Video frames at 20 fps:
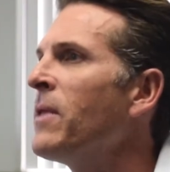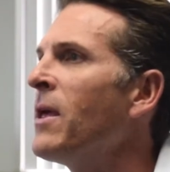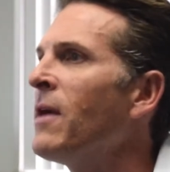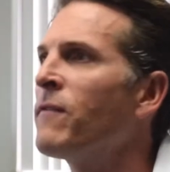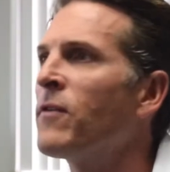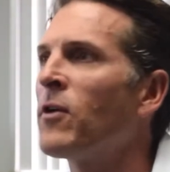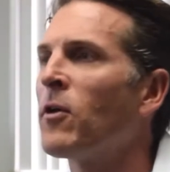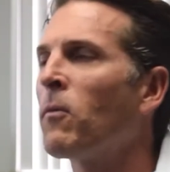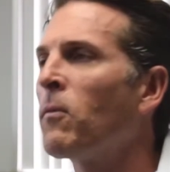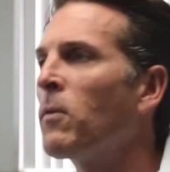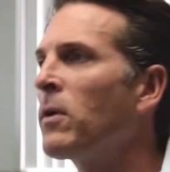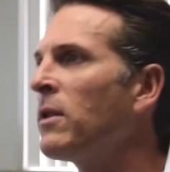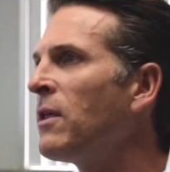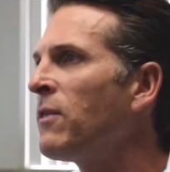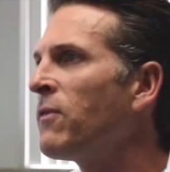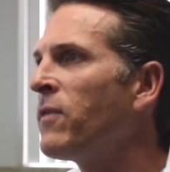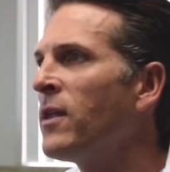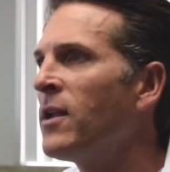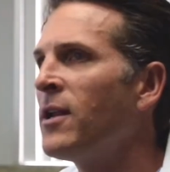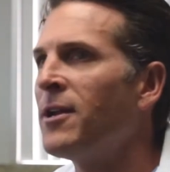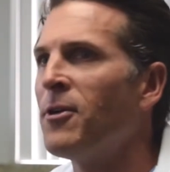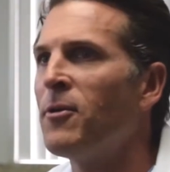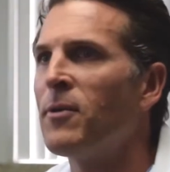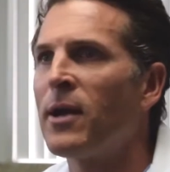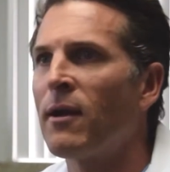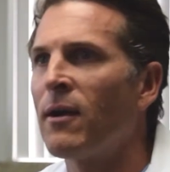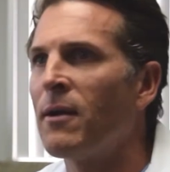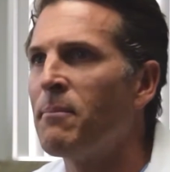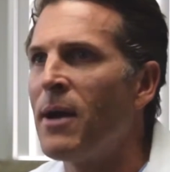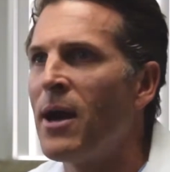If you're really thin, you don't
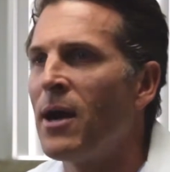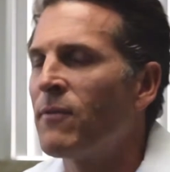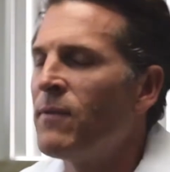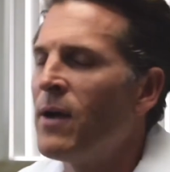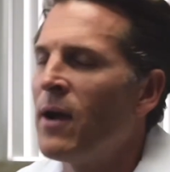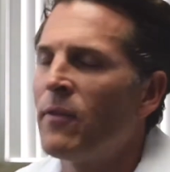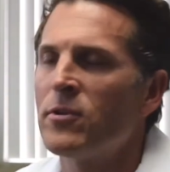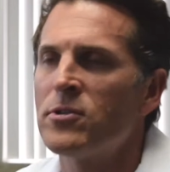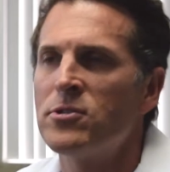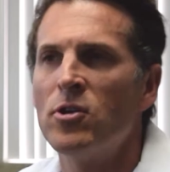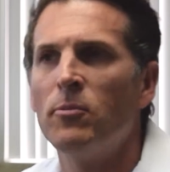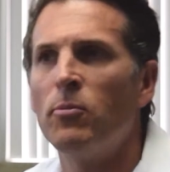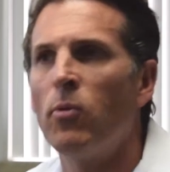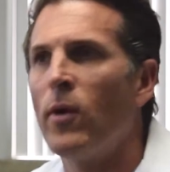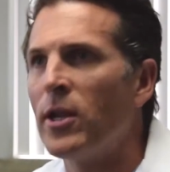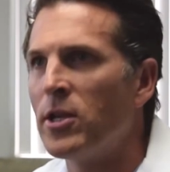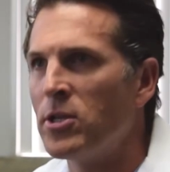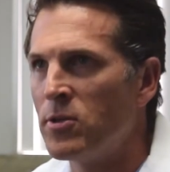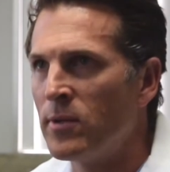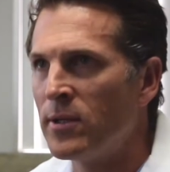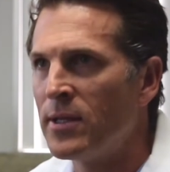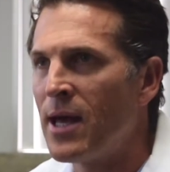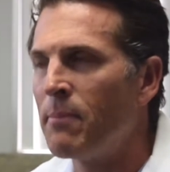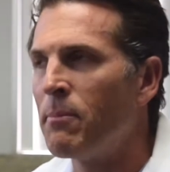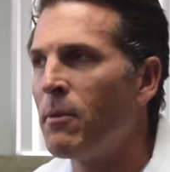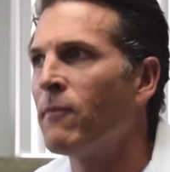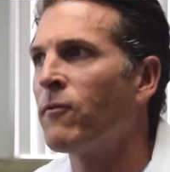carry back fat, there's no point in doing that.